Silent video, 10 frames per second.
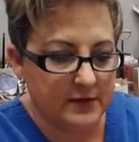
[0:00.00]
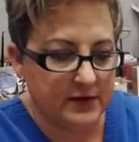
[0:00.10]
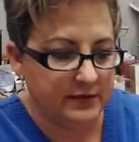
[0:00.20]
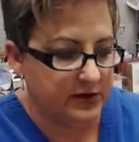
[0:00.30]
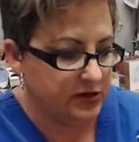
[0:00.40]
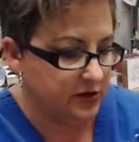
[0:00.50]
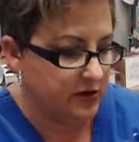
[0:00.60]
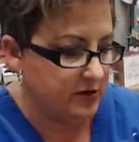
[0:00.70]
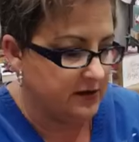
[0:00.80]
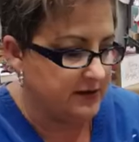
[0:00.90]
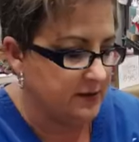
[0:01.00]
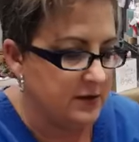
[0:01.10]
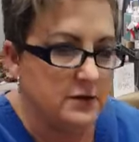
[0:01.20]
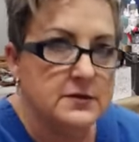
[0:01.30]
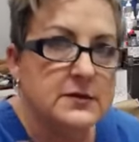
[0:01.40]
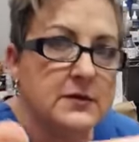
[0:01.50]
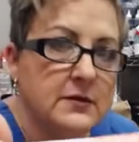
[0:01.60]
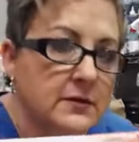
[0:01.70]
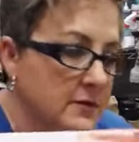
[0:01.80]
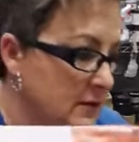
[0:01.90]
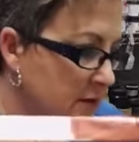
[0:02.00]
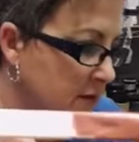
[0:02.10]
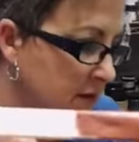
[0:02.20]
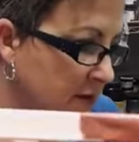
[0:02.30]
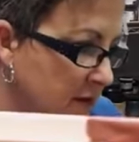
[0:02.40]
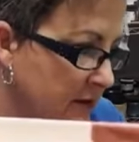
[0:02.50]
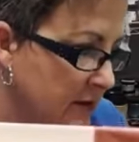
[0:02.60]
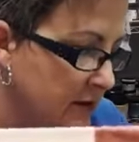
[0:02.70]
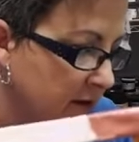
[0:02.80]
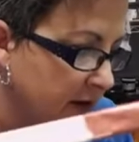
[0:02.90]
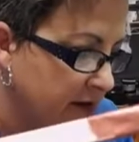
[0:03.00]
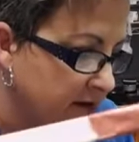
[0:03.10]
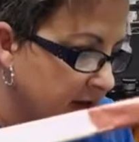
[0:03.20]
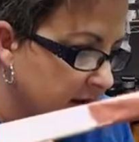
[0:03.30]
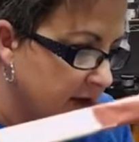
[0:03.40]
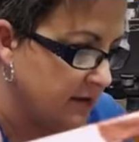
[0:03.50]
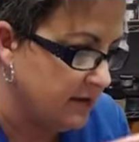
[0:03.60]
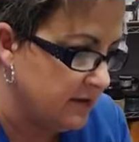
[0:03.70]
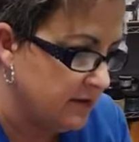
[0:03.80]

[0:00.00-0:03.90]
But let me show you all this up close. Can you see that?